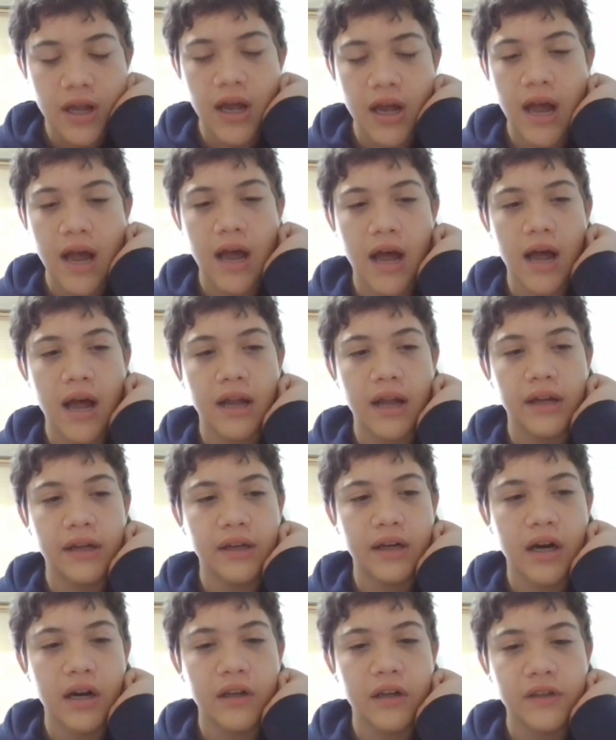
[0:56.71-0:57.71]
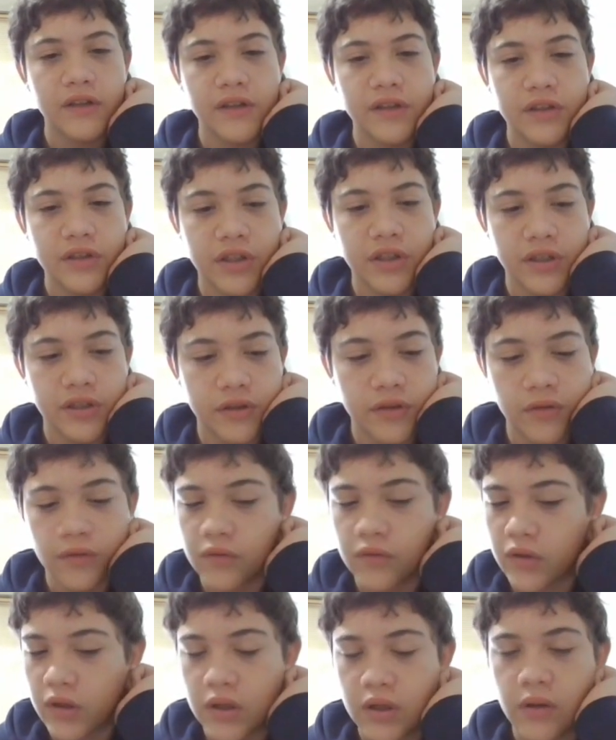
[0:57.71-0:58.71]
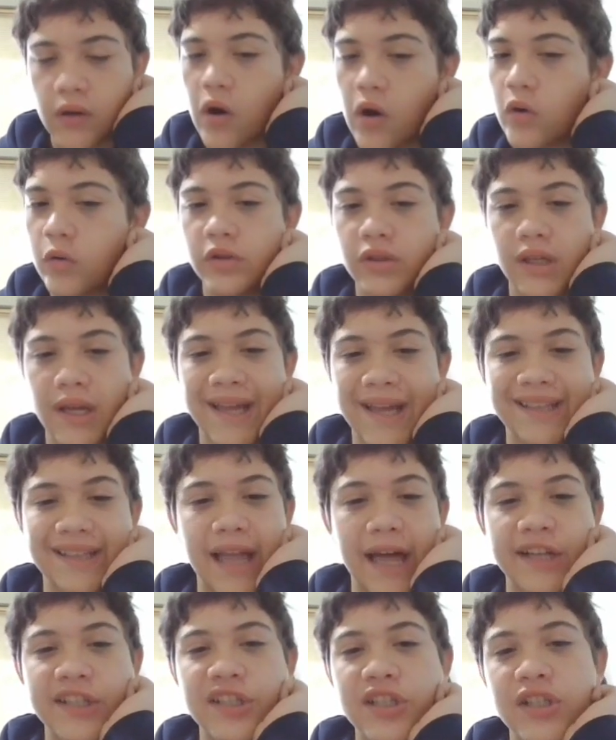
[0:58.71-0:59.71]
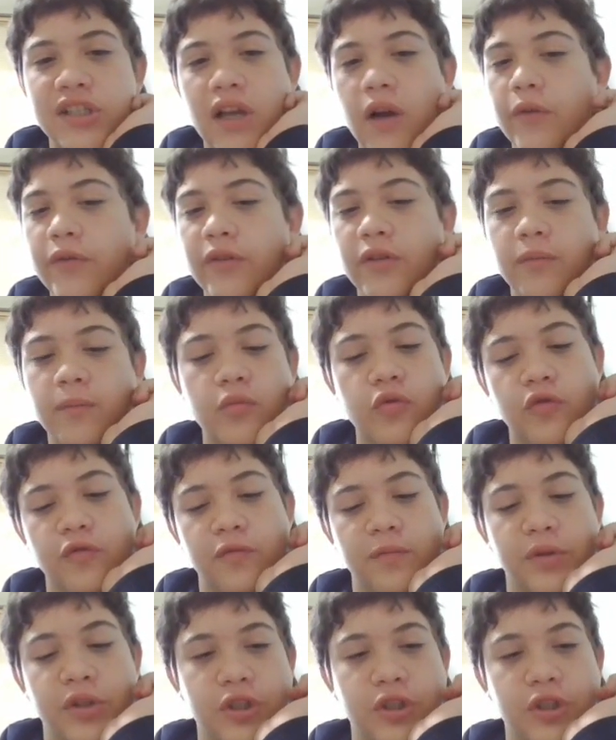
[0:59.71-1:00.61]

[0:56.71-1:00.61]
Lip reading: Carlsen just goes and lashes out the move